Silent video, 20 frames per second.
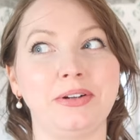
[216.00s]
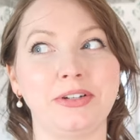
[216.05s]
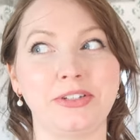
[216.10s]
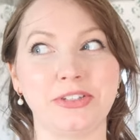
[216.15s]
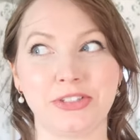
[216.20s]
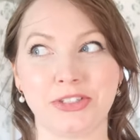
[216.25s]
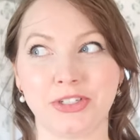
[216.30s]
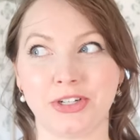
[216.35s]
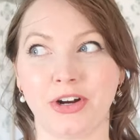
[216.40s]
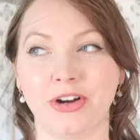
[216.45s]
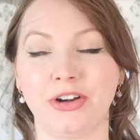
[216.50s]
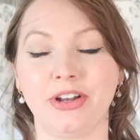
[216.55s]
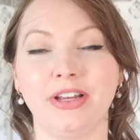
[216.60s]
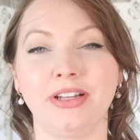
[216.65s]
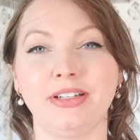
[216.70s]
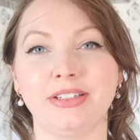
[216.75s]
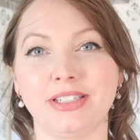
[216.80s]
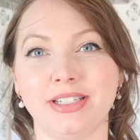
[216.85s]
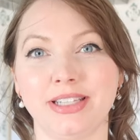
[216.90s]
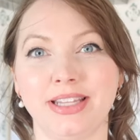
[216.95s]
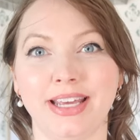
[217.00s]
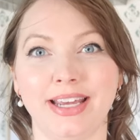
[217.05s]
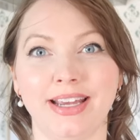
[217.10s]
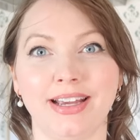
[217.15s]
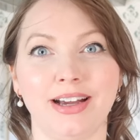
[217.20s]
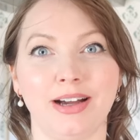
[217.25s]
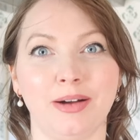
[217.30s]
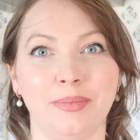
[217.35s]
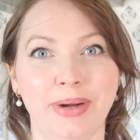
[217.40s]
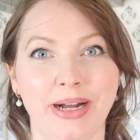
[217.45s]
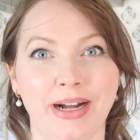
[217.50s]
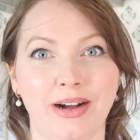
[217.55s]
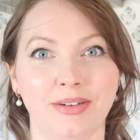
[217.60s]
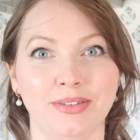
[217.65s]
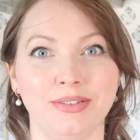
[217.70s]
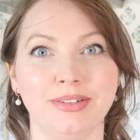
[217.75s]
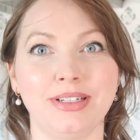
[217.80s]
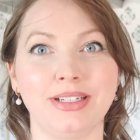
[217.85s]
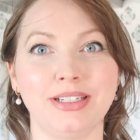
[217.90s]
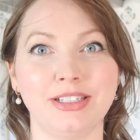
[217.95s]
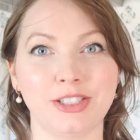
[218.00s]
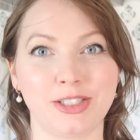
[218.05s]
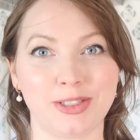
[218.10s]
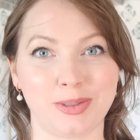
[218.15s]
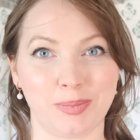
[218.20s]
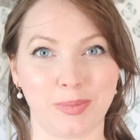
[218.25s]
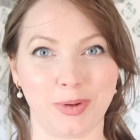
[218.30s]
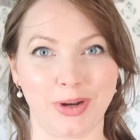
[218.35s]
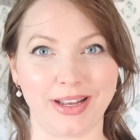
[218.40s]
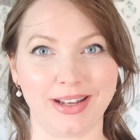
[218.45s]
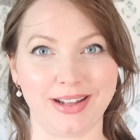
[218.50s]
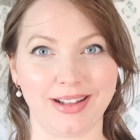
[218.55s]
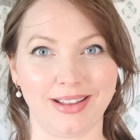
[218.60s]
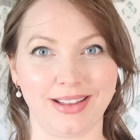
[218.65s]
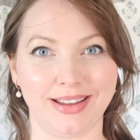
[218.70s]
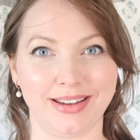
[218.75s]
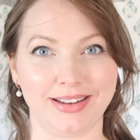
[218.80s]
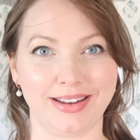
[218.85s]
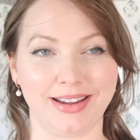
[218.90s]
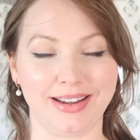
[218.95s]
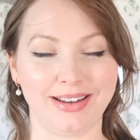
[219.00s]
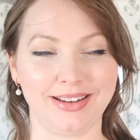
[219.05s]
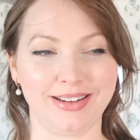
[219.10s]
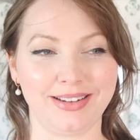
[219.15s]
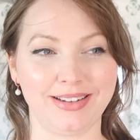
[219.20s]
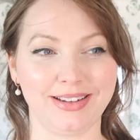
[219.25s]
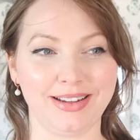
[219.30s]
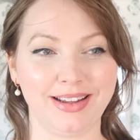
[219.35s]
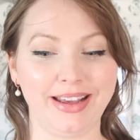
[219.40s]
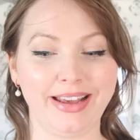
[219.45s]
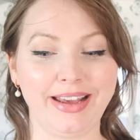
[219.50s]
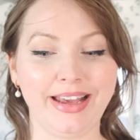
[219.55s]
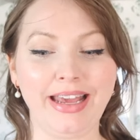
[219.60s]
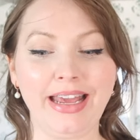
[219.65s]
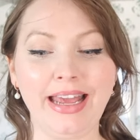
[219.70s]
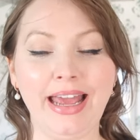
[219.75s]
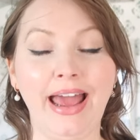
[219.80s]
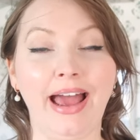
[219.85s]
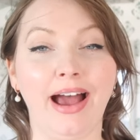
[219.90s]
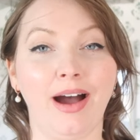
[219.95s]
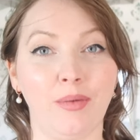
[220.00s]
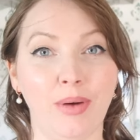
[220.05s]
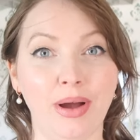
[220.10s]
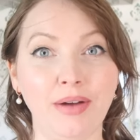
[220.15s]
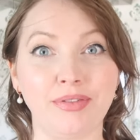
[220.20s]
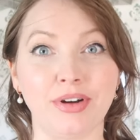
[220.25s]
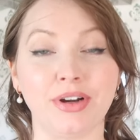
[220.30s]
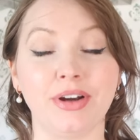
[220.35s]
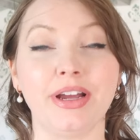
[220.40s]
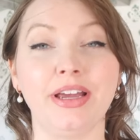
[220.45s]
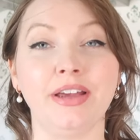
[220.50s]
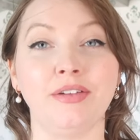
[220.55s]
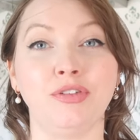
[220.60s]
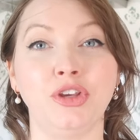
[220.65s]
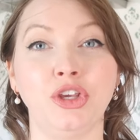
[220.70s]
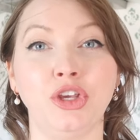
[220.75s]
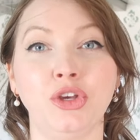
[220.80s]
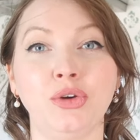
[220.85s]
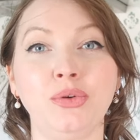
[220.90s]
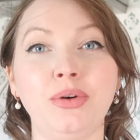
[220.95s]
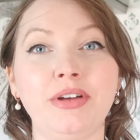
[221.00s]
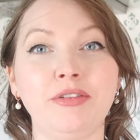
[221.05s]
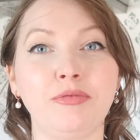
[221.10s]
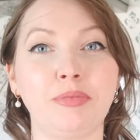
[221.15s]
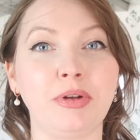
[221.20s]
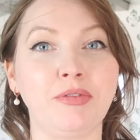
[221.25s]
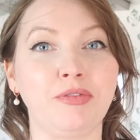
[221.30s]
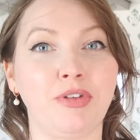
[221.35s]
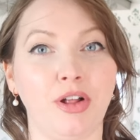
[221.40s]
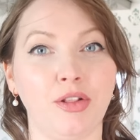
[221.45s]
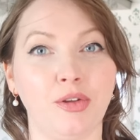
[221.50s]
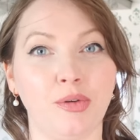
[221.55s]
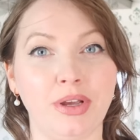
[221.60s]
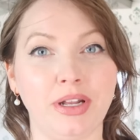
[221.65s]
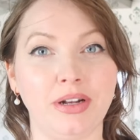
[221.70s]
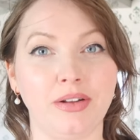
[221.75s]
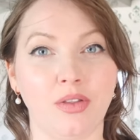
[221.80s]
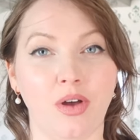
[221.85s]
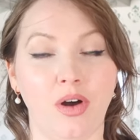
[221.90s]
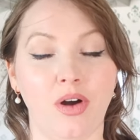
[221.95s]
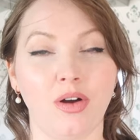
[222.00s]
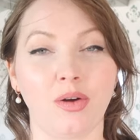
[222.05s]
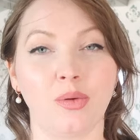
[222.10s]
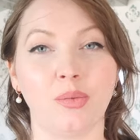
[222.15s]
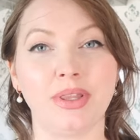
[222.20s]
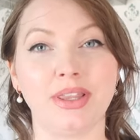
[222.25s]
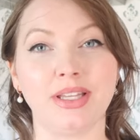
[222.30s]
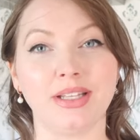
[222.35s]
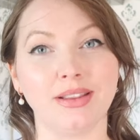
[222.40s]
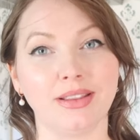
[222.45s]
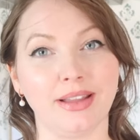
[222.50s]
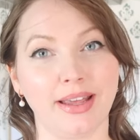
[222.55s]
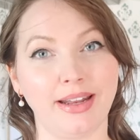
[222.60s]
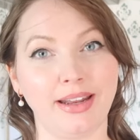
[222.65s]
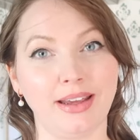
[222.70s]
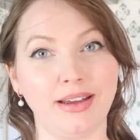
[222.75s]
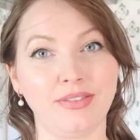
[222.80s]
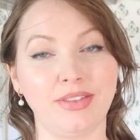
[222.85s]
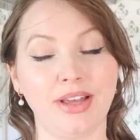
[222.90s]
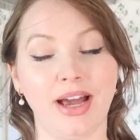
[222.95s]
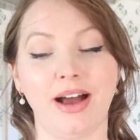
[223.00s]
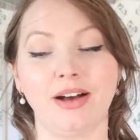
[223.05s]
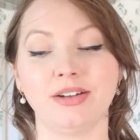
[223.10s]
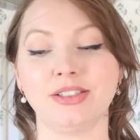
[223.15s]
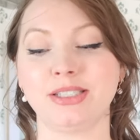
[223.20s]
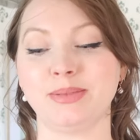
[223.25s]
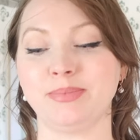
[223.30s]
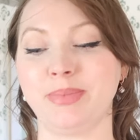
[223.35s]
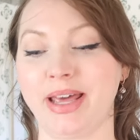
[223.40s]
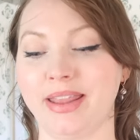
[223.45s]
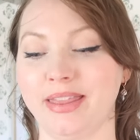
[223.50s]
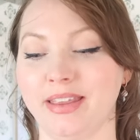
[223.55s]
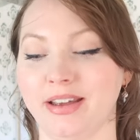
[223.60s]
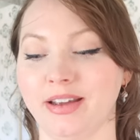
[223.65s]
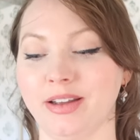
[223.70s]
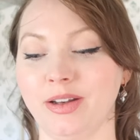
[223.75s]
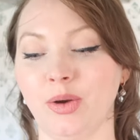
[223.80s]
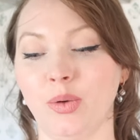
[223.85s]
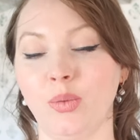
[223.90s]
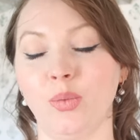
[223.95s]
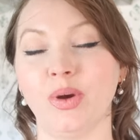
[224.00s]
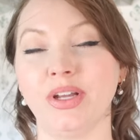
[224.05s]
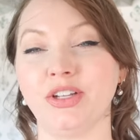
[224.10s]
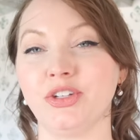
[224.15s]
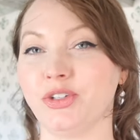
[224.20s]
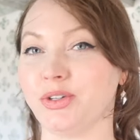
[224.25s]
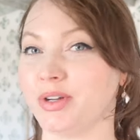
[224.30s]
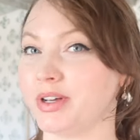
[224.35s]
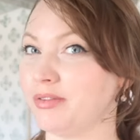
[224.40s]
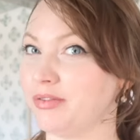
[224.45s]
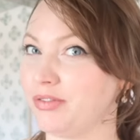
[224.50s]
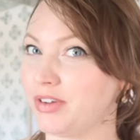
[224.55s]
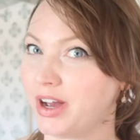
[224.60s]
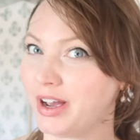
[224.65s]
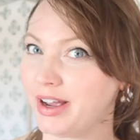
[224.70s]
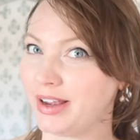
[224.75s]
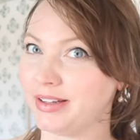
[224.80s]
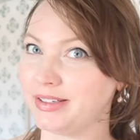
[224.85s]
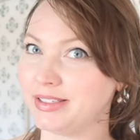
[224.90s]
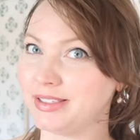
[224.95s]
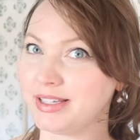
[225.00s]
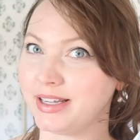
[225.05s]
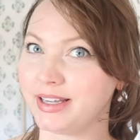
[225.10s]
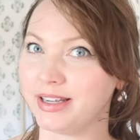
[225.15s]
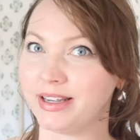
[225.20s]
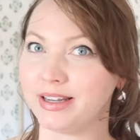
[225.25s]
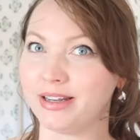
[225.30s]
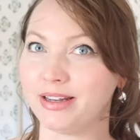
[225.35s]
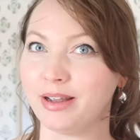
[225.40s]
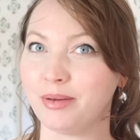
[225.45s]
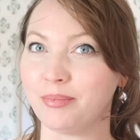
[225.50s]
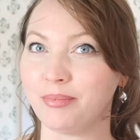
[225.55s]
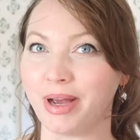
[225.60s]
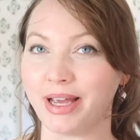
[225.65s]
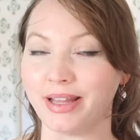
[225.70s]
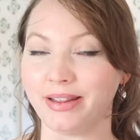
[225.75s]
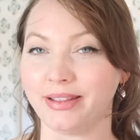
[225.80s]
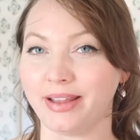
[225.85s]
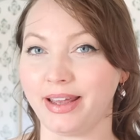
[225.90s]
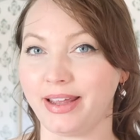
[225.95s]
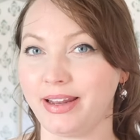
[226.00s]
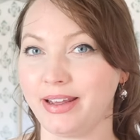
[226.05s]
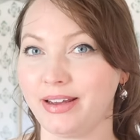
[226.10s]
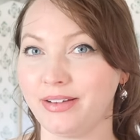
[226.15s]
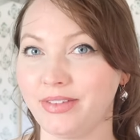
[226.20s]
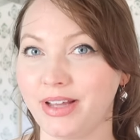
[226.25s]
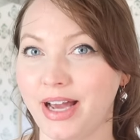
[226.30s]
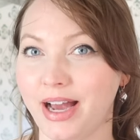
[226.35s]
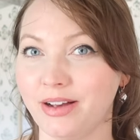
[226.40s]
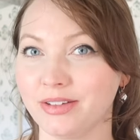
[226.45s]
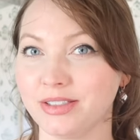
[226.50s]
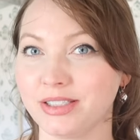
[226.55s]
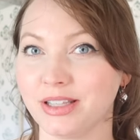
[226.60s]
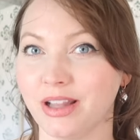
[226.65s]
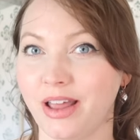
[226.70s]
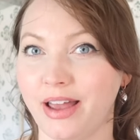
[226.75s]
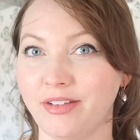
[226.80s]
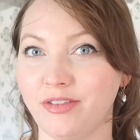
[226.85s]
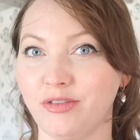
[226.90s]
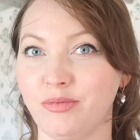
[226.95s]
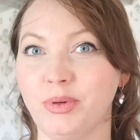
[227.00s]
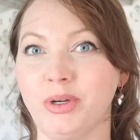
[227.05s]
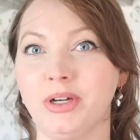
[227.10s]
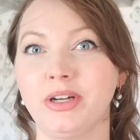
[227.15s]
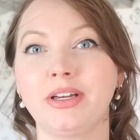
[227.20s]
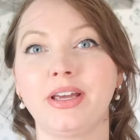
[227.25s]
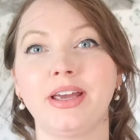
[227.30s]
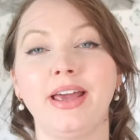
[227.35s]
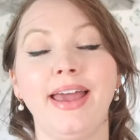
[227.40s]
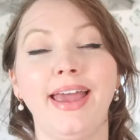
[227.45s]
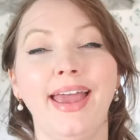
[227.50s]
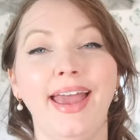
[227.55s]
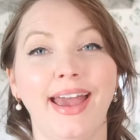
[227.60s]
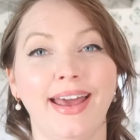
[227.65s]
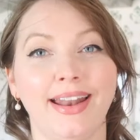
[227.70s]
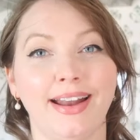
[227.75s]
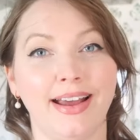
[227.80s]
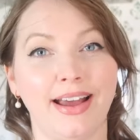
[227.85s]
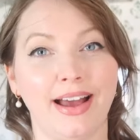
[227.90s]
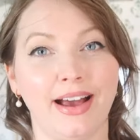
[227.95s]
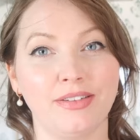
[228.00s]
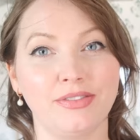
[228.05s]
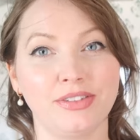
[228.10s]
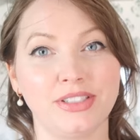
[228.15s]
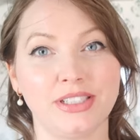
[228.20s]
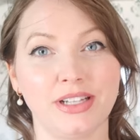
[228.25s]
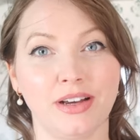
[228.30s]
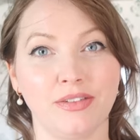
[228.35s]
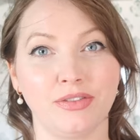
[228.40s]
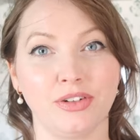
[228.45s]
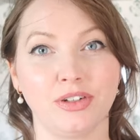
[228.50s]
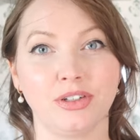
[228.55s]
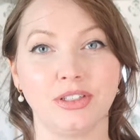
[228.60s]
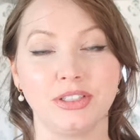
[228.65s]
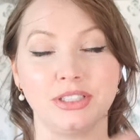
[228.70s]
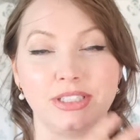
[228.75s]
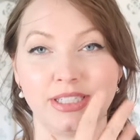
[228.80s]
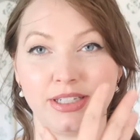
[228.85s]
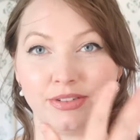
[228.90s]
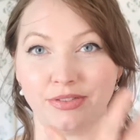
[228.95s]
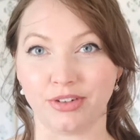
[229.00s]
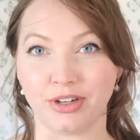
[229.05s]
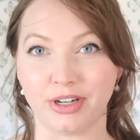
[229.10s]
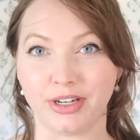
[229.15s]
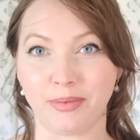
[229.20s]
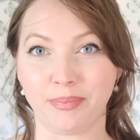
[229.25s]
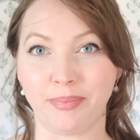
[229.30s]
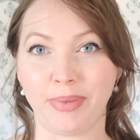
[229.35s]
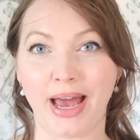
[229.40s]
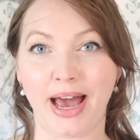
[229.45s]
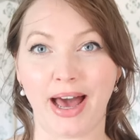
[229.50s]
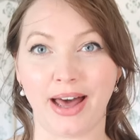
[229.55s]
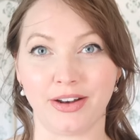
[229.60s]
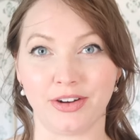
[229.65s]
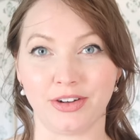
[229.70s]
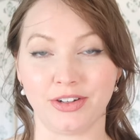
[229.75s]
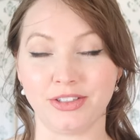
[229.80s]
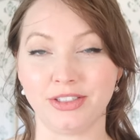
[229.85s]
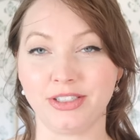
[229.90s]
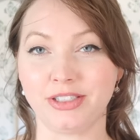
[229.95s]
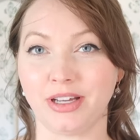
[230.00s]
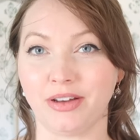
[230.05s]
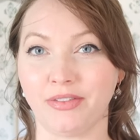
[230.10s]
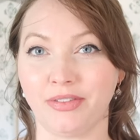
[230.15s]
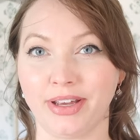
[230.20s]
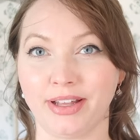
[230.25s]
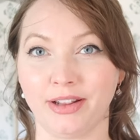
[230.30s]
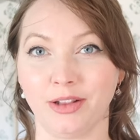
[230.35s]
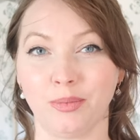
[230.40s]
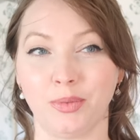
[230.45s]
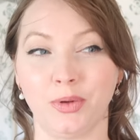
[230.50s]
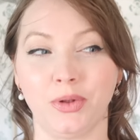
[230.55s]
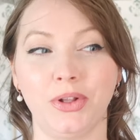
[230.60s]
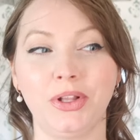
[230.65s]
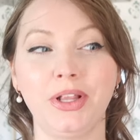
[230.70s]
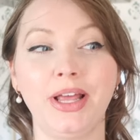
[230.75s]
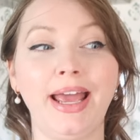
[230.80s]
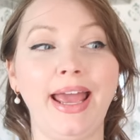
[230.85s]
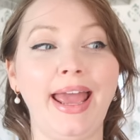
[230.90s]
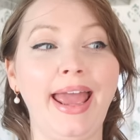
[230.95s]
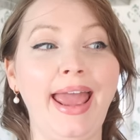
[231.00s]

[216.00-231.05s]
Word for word: are starting to think about spring cleaning. However, if you have been following along with the Lady of the House method, which you can find in my Lady of the House life book, and I have several different patterns available,